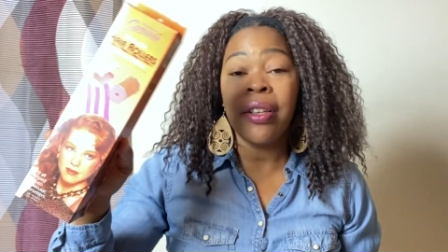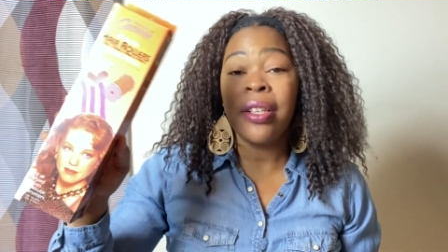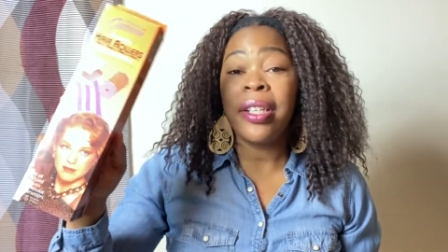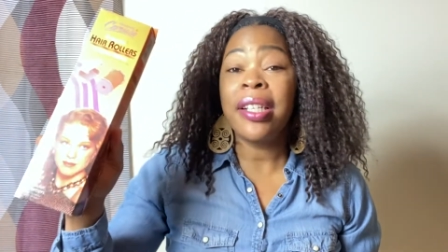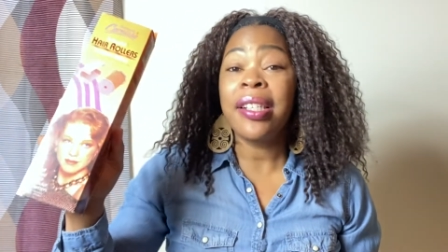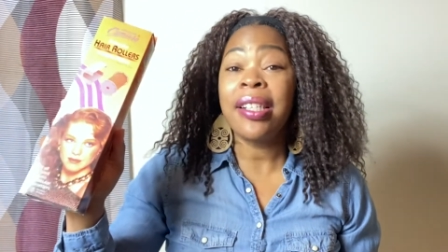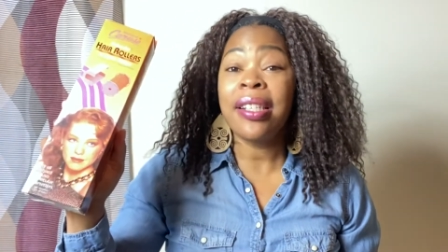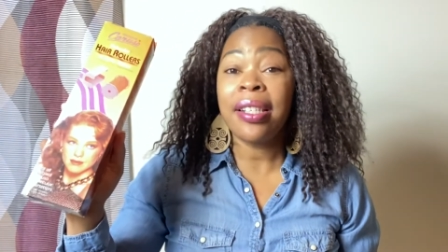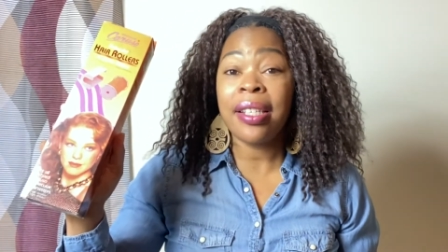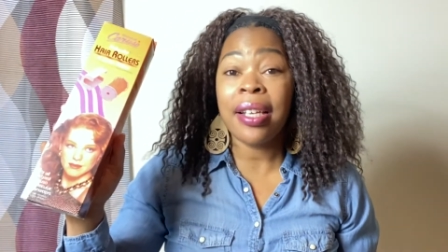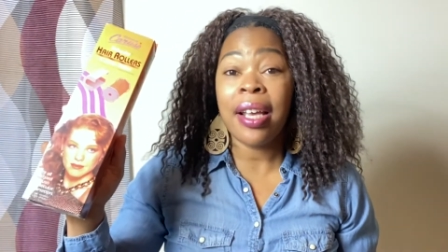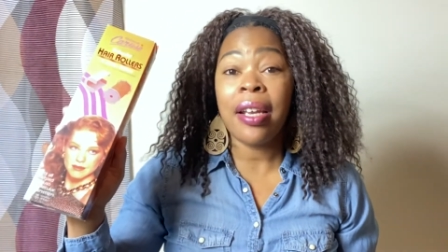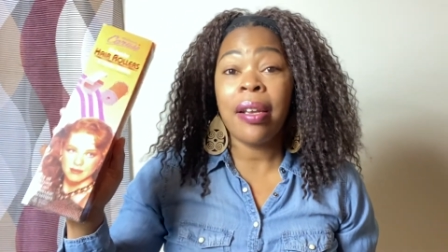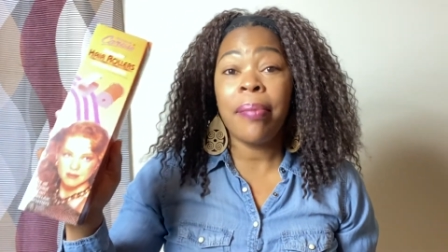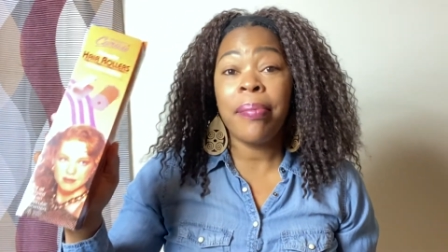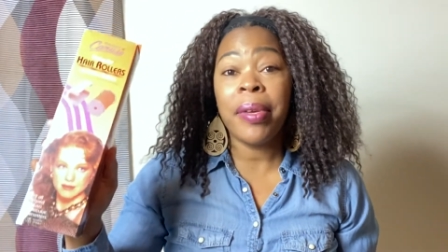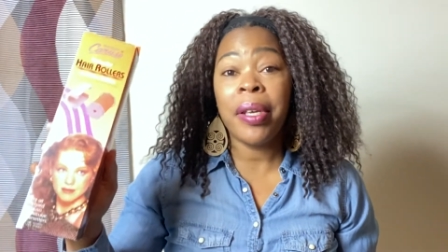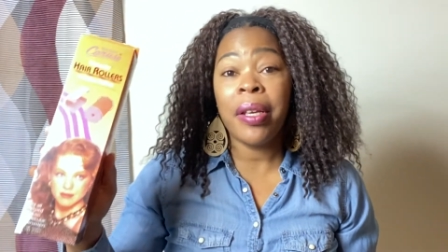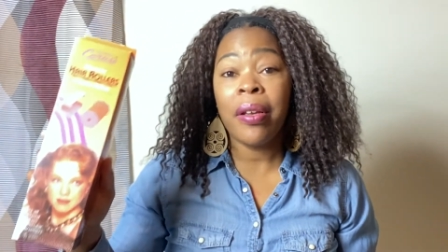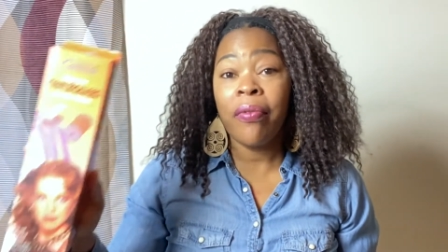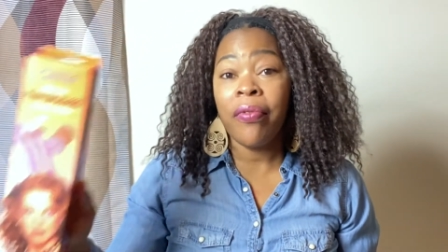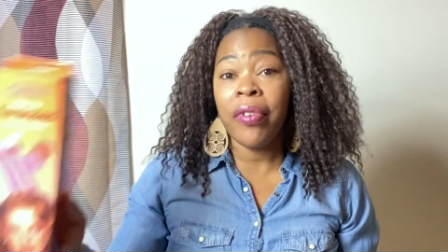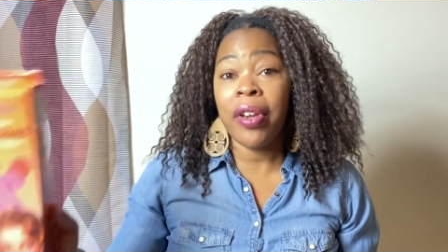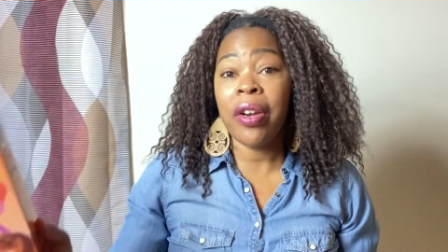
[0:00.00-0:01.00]
This is gonna be
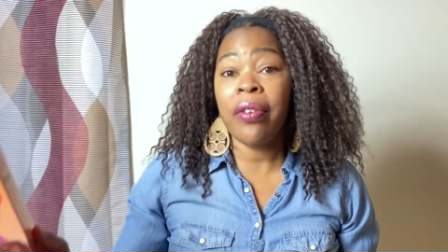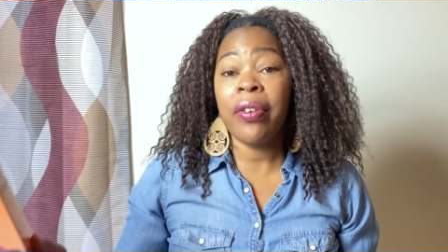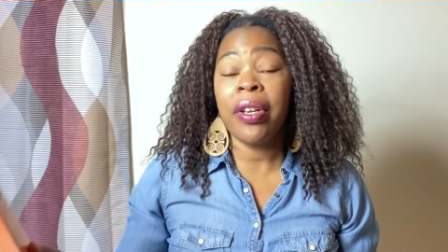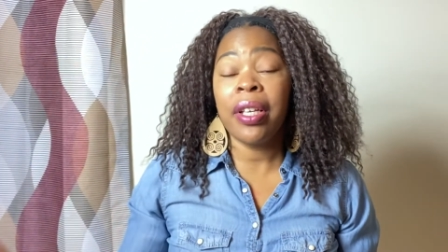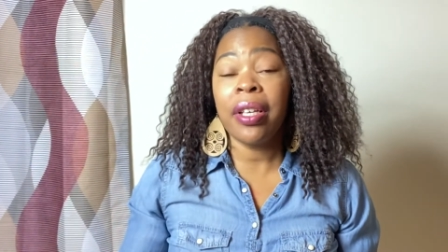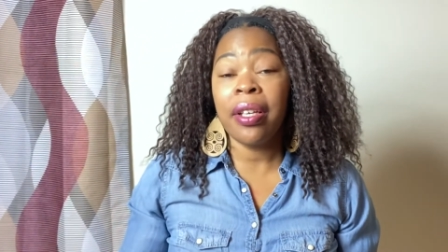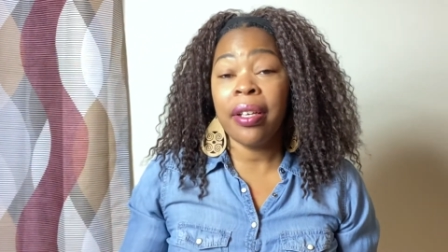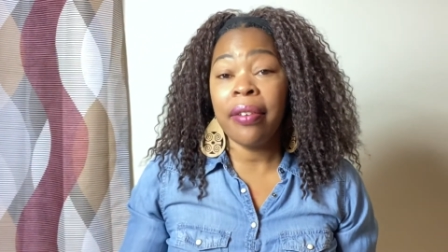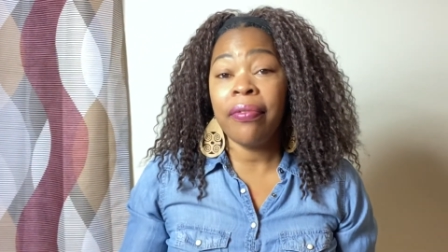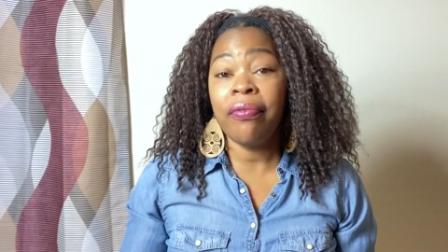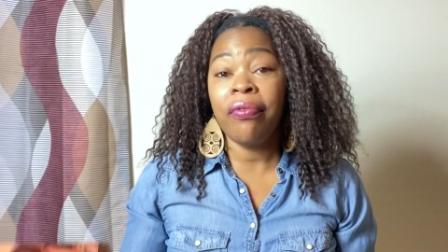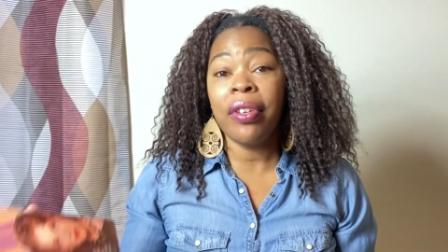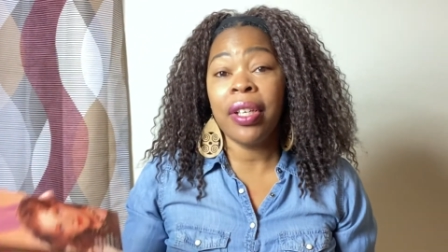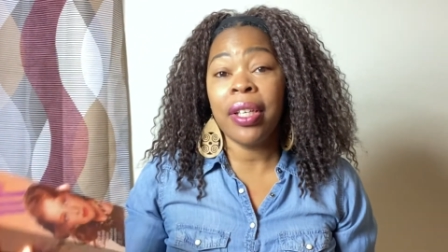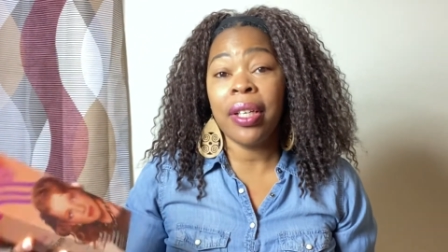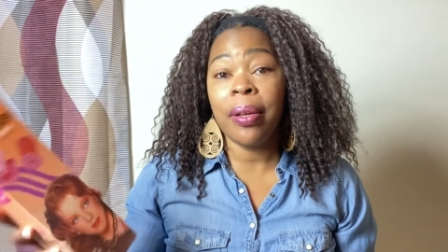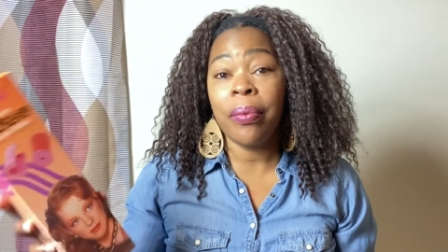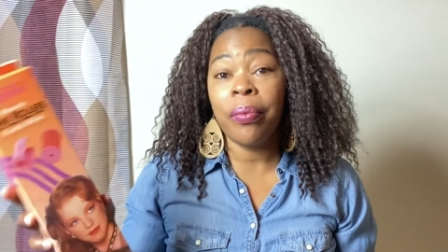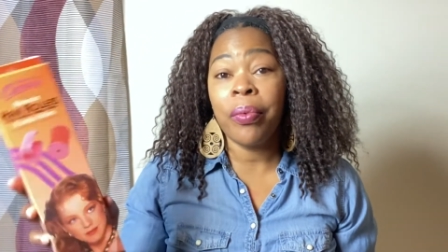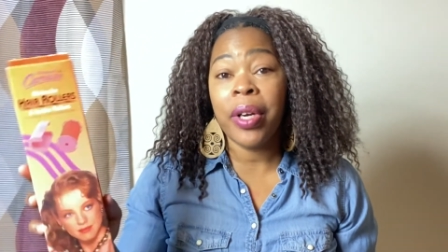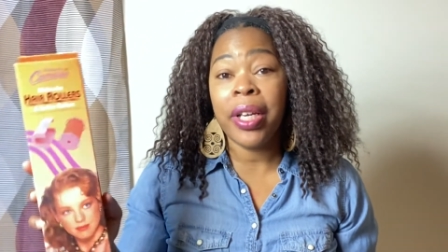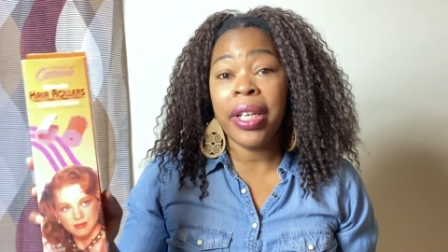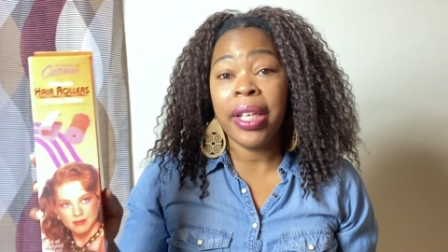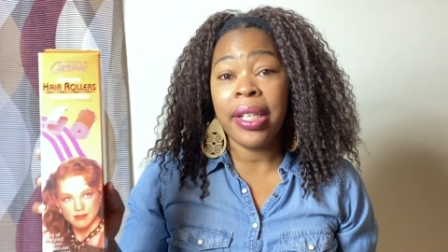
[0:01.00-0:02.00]
a very good flip
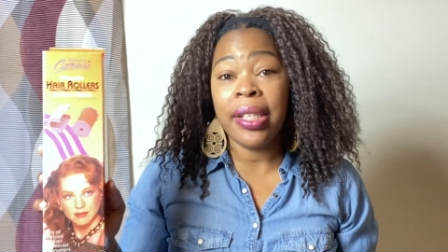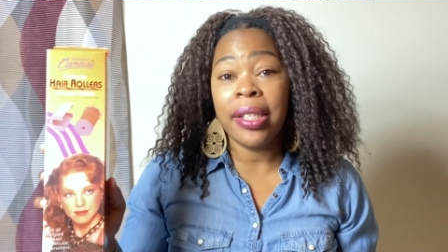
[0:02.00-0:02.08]
when it